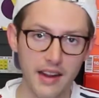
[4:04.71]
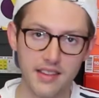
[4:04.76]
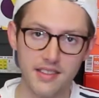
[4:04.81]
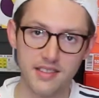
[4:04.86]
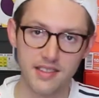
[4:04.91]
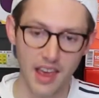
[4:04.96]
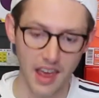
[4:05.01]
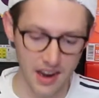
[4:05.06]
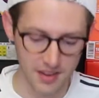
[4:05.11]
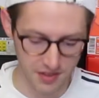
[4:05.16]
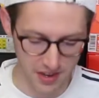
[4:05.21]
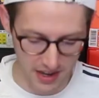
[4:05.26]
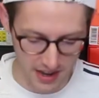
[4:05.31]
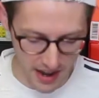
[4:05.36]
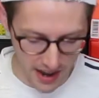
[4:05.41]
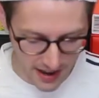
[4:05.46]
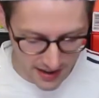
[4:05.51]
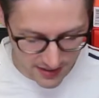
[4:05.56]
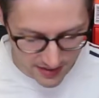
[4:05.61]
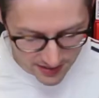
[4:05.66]
It's kind of a
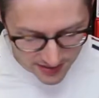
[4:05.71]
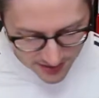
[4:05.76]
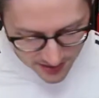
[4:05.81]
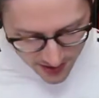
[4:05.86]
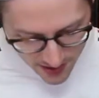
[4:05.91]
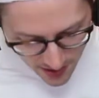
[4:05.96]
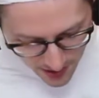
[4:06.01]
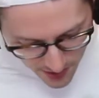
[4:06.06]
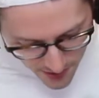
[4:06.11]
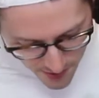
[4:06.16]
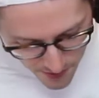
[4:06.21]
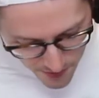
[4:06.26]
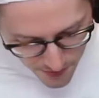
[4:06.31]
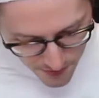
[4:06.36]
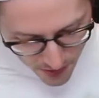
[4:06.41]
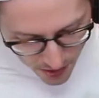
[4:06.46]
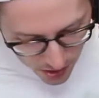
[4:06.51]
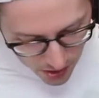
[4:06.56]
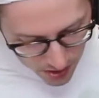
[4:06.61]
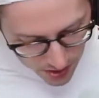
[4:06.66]
nice
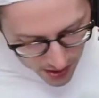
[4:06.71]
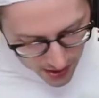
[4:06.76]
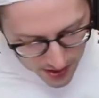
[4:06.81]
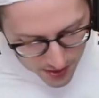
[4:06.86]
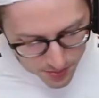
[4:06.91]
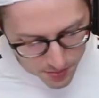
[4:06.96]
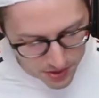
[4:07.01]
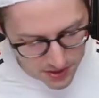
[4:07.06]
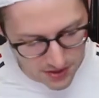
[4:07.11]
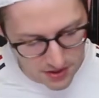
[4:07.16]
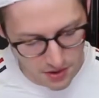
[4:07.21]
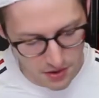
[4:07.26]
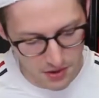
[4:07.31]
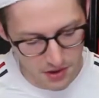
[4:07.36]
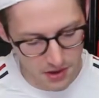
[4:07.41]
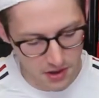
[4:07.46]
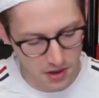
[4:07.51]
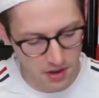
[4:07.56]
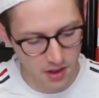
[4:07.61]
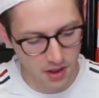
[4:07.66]
felt-like
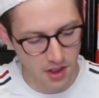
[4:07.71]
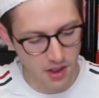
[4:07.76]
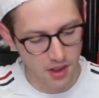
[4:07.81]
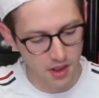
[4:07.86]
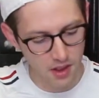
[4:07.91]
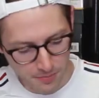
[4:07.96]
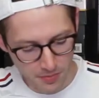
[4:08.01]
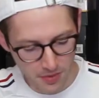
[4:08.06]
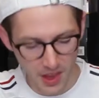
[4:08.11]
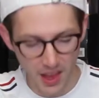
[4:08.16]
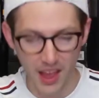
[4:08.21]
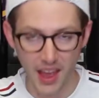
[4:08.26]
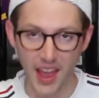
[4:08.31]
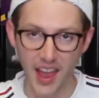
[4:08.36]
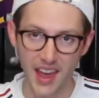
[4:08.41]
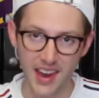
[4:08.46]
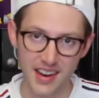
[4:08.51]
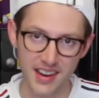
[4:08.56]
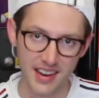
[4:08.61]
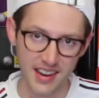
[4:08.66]
material,
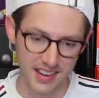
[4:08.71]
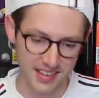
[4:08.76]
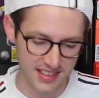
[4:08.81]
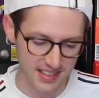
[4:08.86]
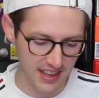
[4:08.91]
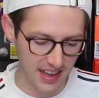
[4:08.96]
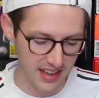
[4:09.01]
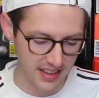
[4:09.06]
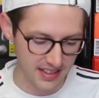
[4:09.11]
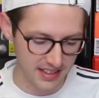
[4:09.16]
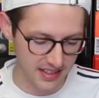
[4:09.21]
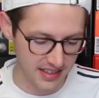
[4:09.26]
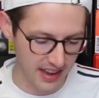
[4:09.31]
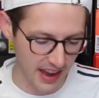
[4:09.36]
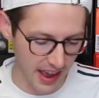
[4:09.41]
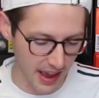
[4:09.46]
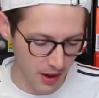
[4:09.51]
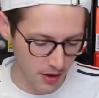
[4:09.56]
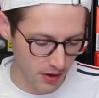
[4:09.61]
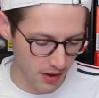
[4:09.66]
and it extends
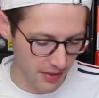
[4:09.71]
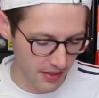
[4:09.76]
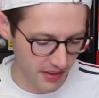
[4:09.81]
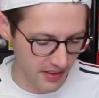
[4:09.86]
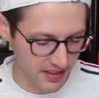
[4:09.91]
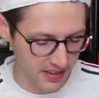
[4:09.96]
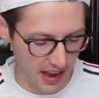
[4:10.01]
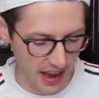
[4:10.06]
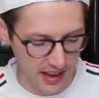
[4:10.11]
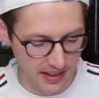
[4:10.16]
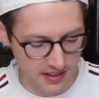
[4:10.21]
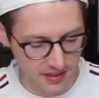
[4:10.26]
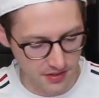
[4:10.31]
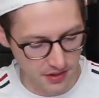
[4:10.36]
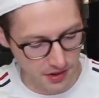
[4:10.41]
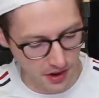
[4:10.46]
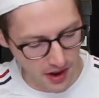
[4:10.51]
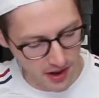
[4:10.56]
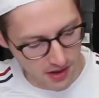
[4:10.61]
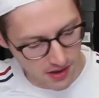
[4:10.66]
down on the sides of
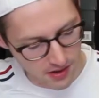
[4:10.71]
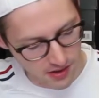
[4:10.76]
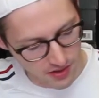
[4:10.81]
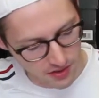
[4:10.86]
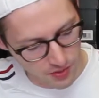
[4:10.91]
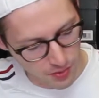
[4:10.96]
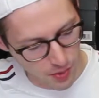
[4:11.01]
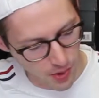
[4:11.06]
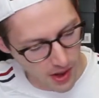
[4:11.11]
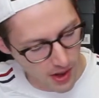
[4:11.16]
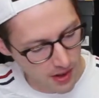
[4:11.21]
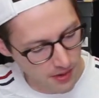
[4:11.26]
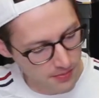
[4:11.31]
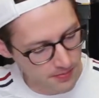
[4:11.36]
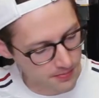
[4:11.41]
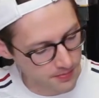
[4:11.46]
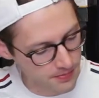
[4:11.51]
your ankle as well.